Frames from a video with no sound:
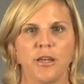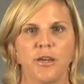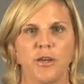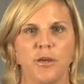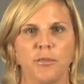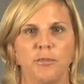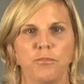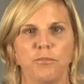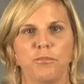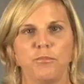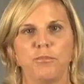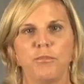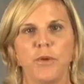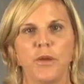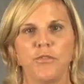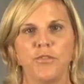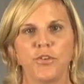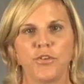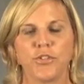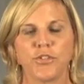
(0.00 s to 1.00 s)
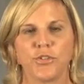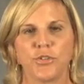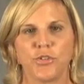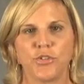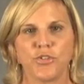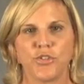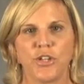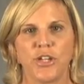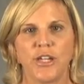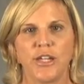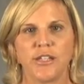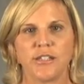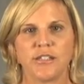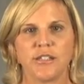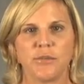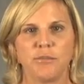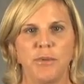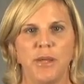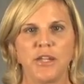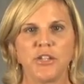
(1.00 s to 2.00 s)
of your surgery is
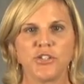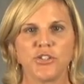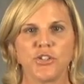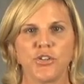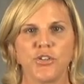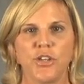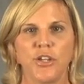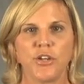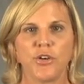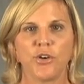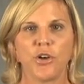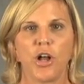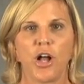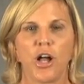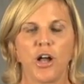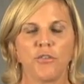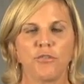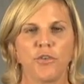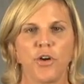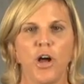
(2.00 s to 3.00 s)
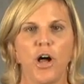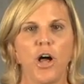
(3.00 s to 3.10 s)
to make sure that you're off